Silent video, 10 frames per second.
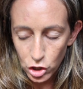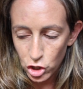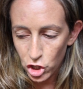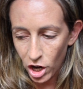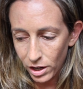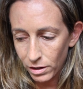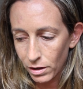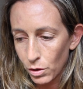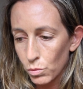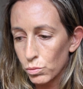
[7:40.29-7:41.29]

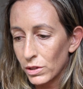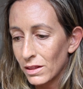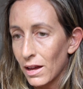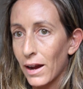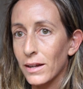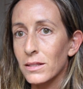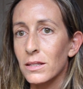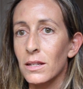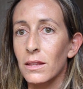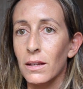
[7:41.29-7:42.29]
China
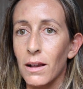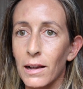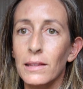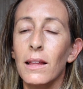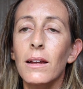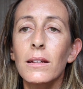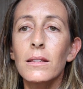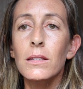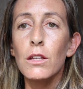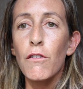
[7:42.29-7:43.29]
relaxed the
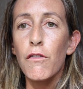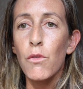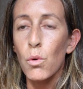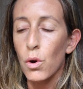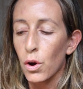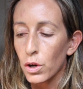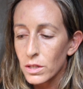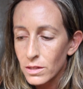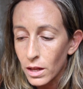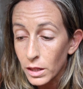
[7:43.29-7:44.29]
guidelines for
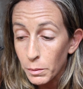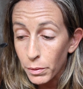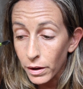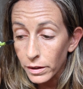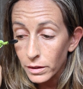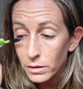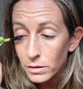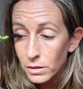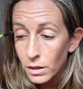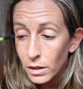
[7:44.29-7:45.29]
selling
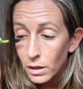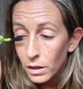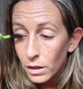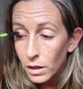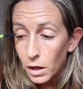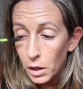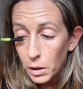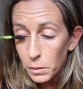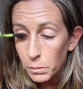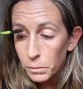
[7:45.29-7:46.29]
products.
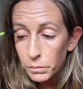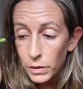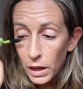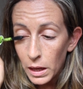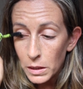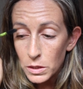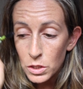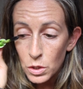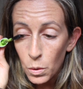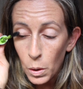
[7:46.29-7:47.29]
And
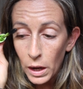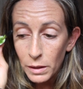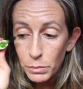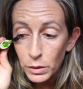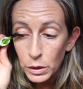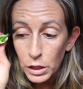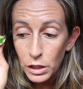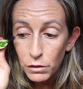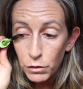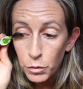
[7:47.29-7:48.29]
so I
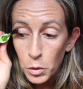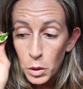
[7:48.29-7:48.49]
believe